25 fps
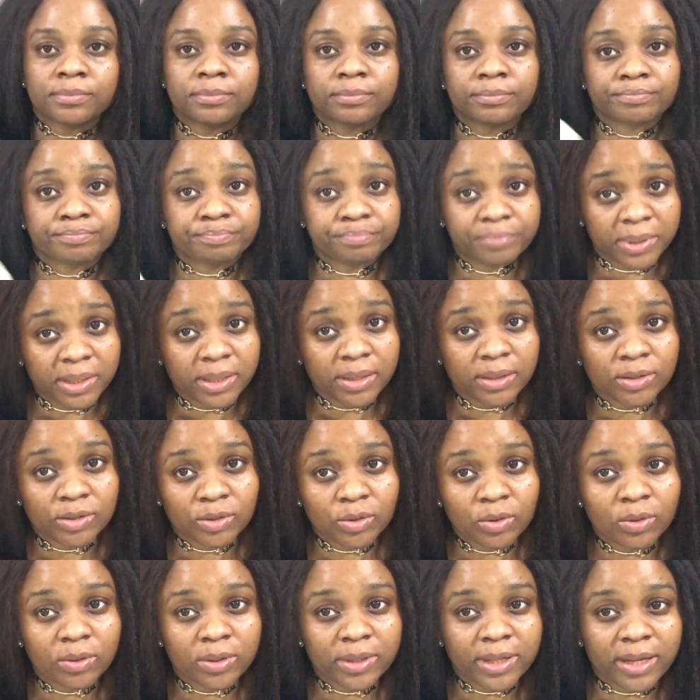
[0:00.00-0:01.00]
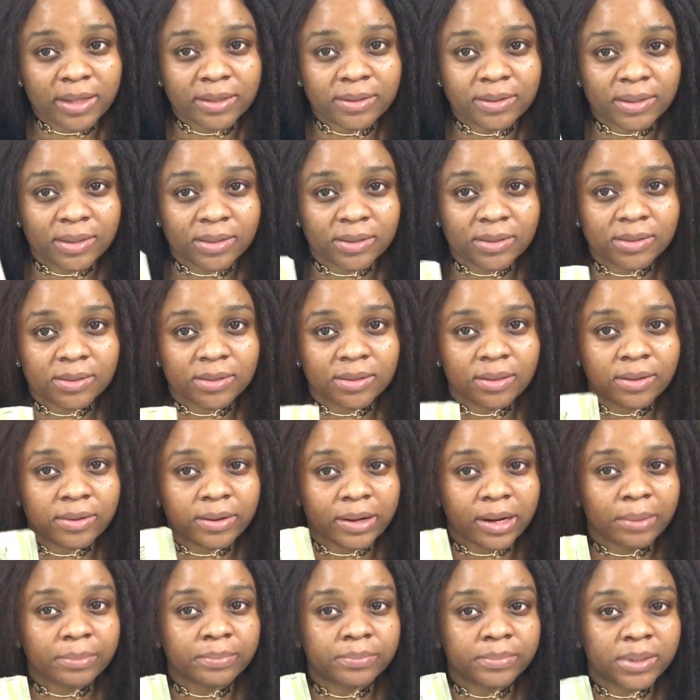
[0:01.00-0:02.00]
please go get this,
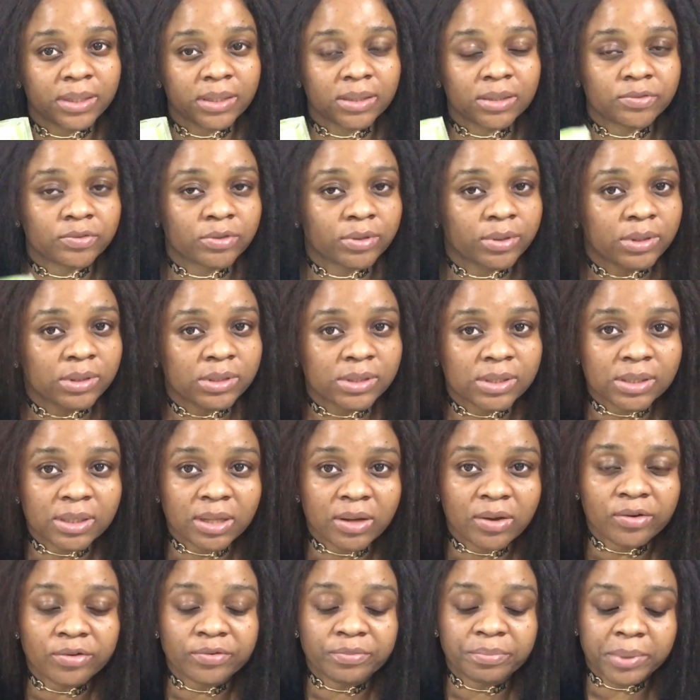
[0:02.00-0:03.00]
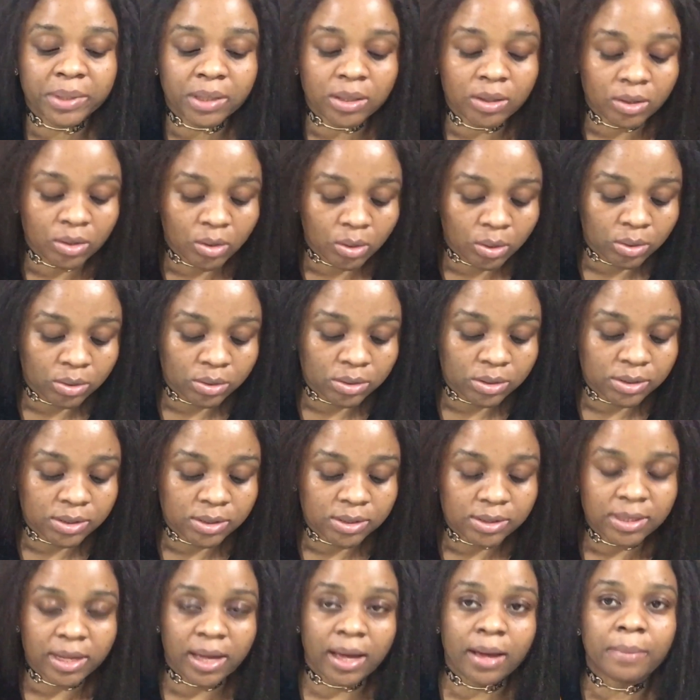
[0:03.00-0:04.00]
grab this for yourself,
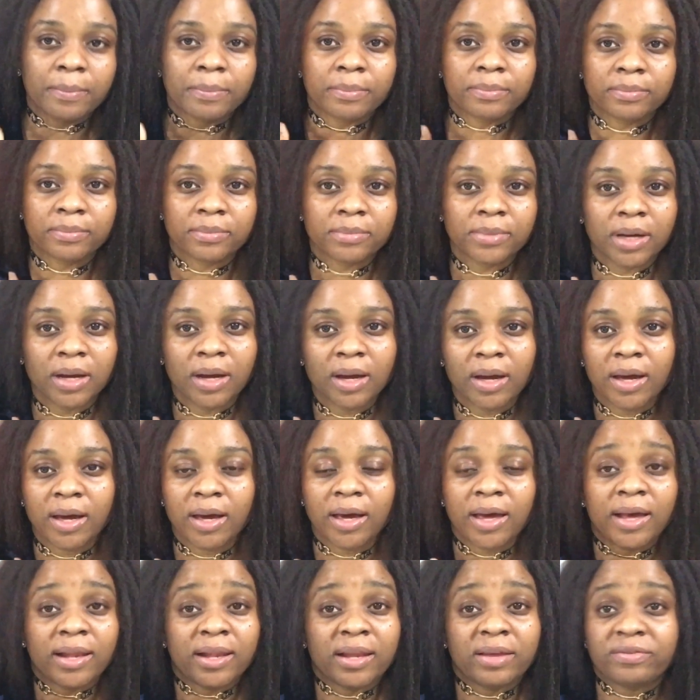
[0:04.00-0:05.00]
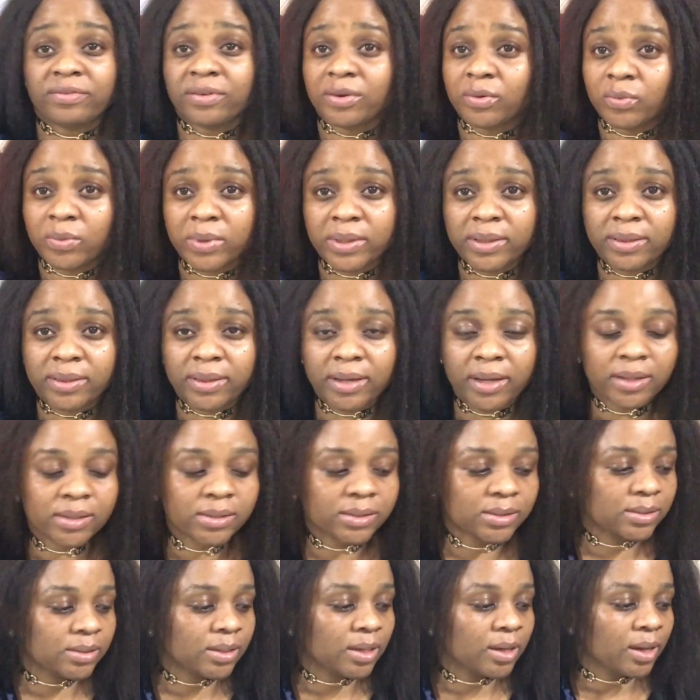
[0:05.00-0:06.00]
because I'm a living
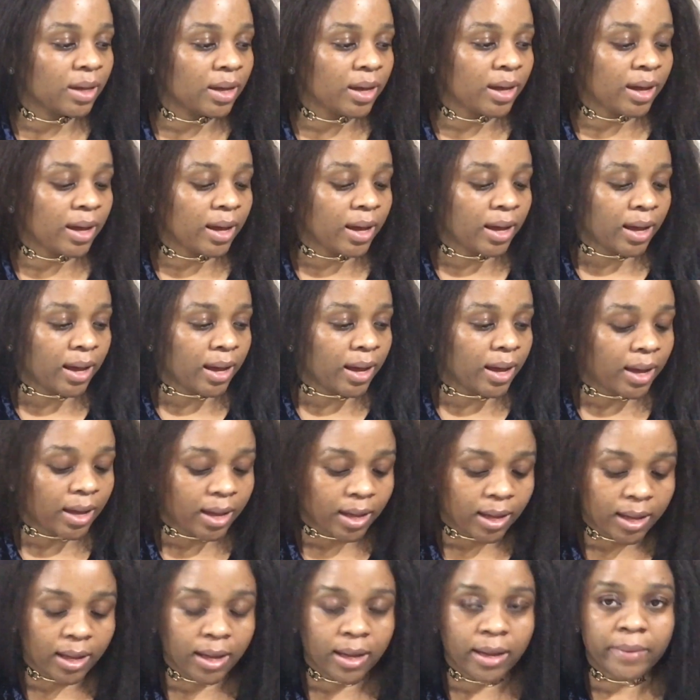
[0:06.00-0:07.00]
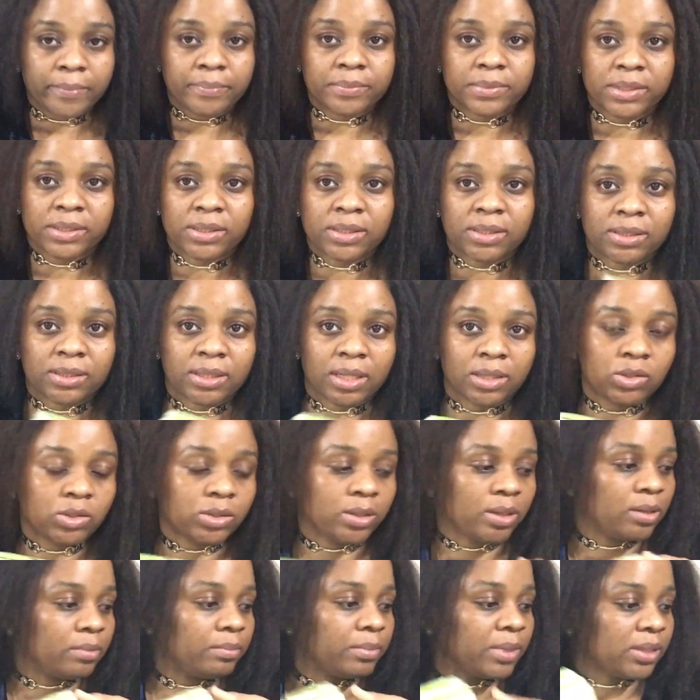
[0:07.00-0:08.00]
witness. This is
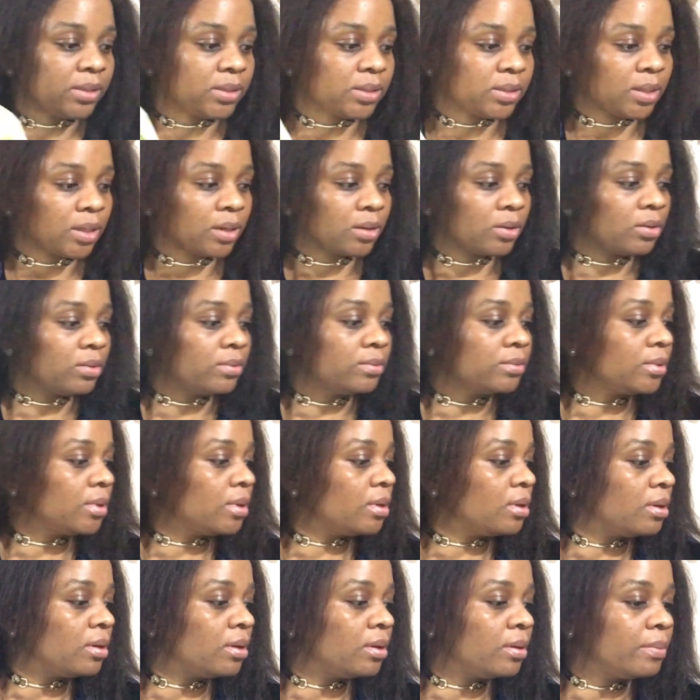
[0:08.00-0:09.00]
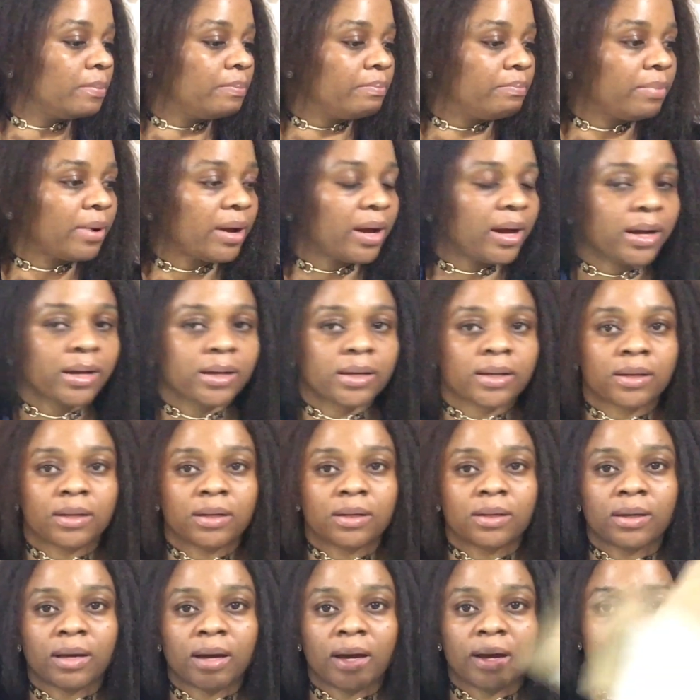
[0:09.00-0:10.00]
actually my second pack.
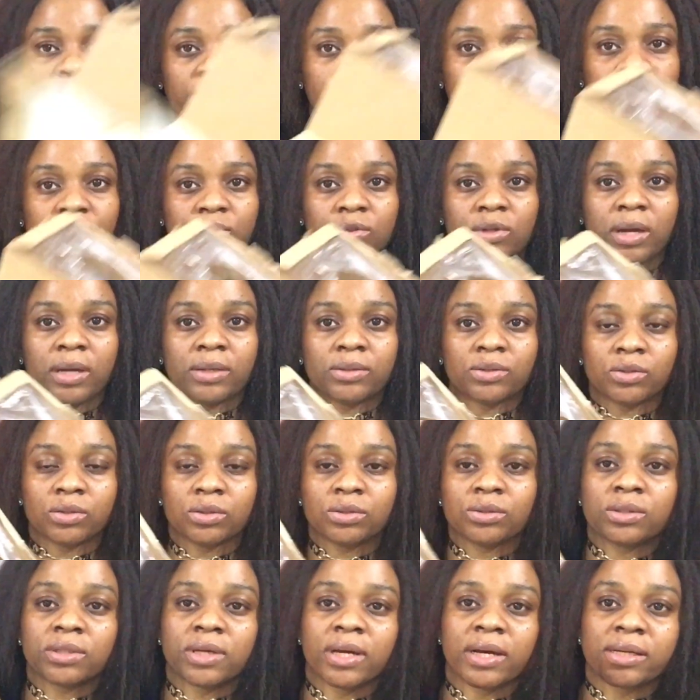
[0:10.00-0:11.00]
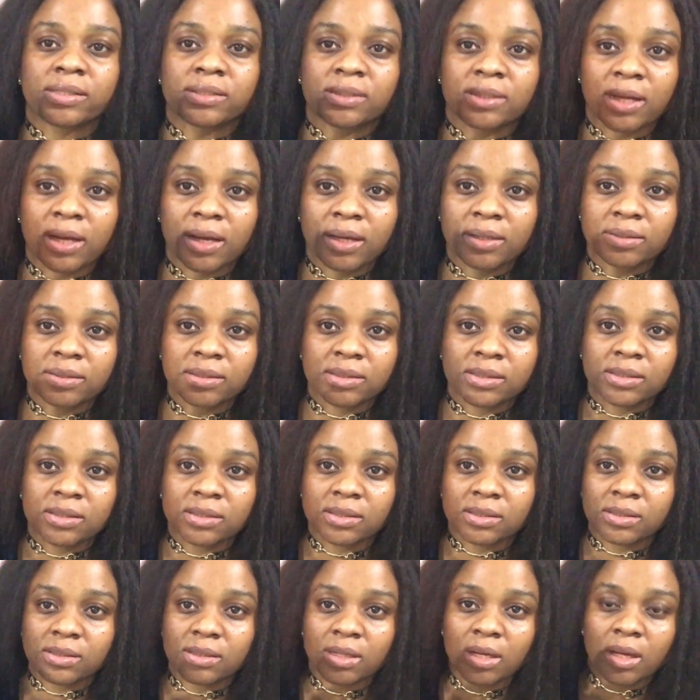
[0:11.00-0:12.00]
I told you guys that this
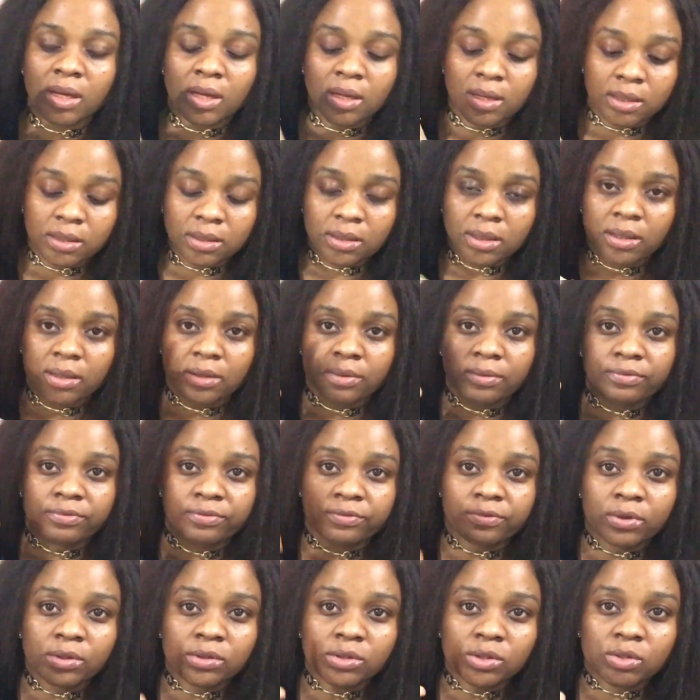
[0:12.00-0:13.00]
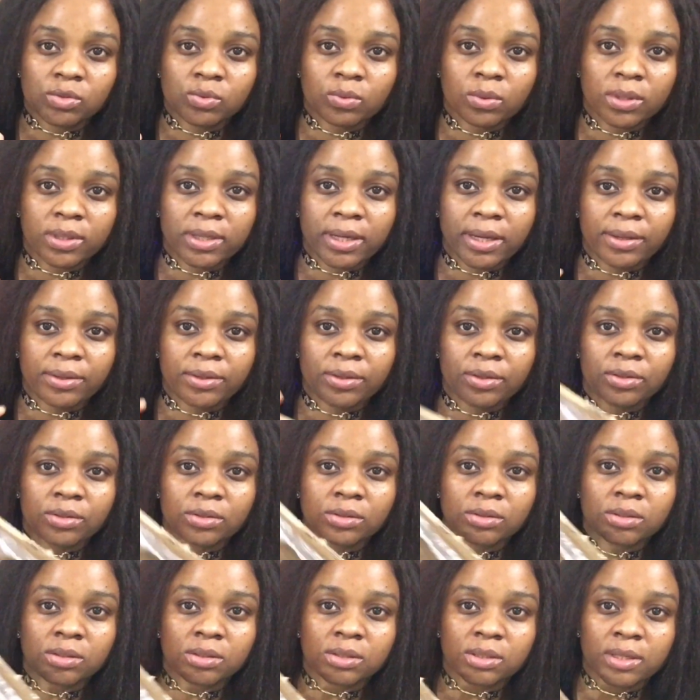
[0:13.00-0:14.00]
is the first one I
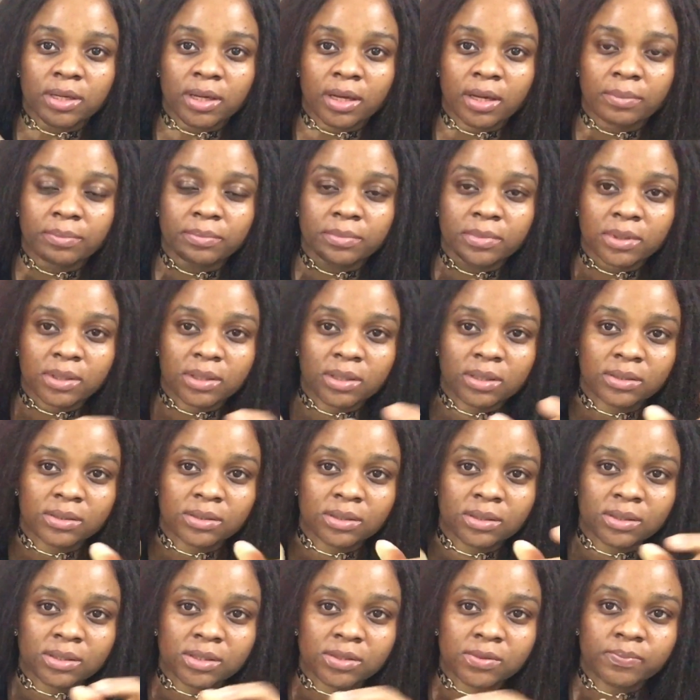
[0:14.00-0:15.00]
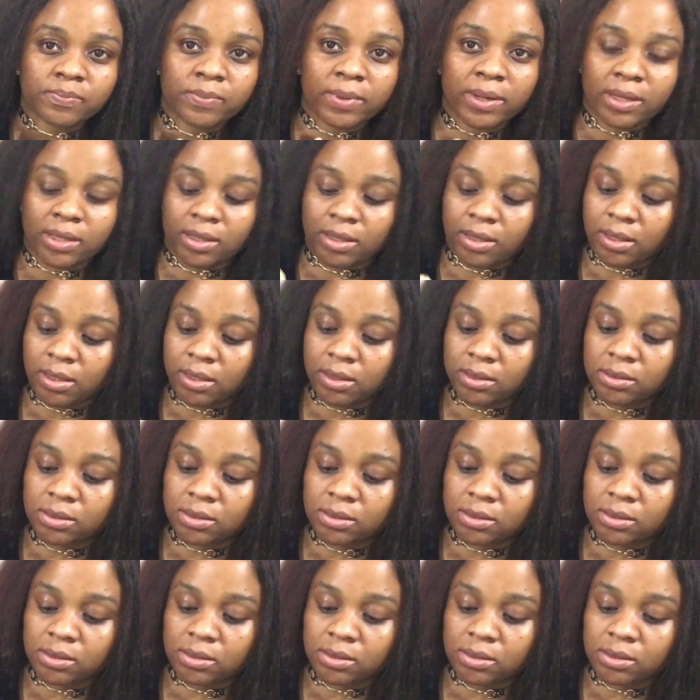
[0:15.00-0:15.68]
used, came in this package,